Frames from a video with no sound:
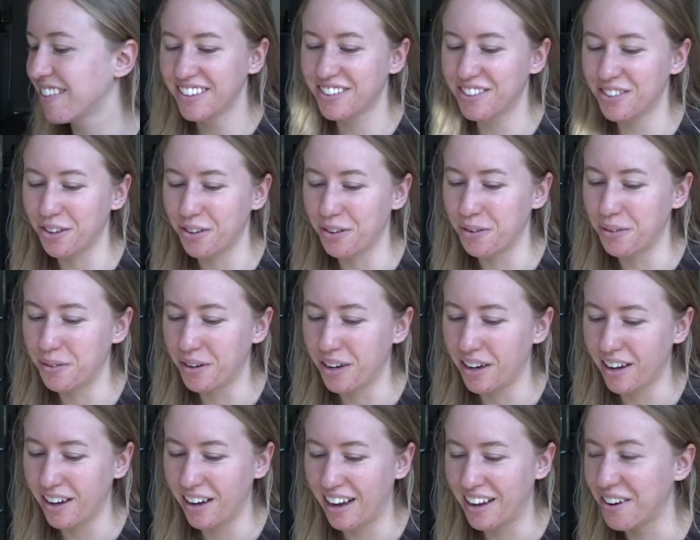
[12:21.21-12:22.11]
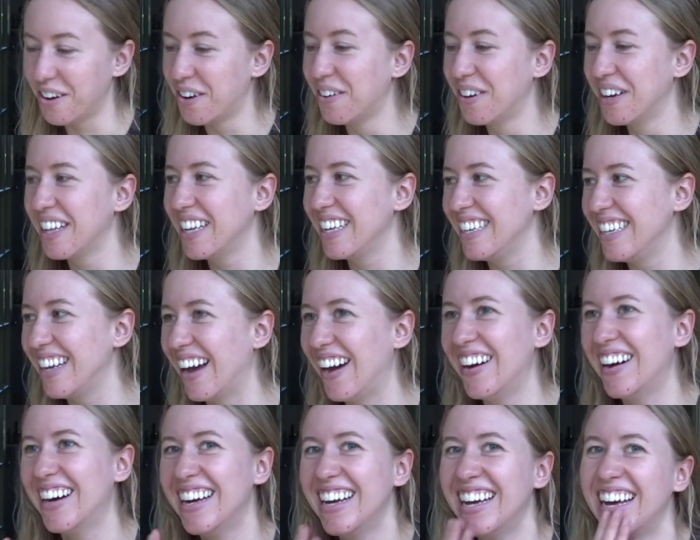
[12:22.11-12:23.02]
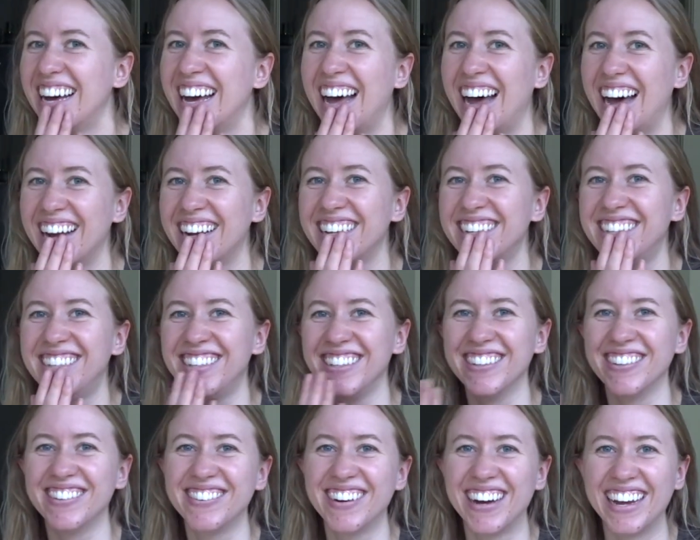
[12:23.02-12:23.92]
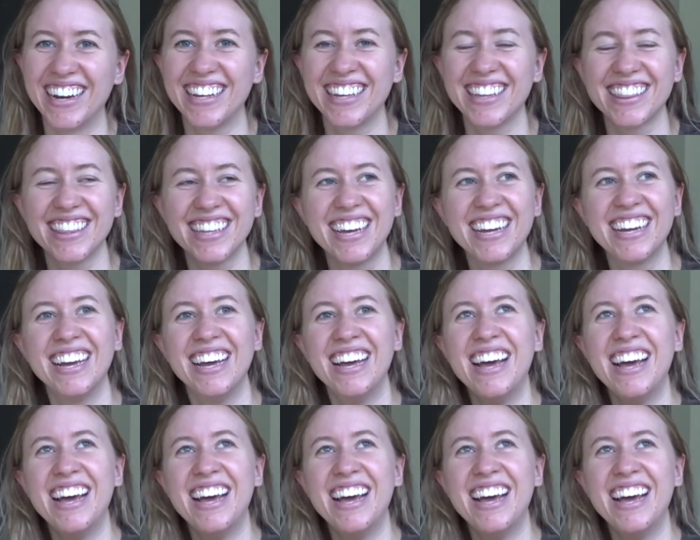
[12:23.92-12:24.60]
so I don't really know how to do anything.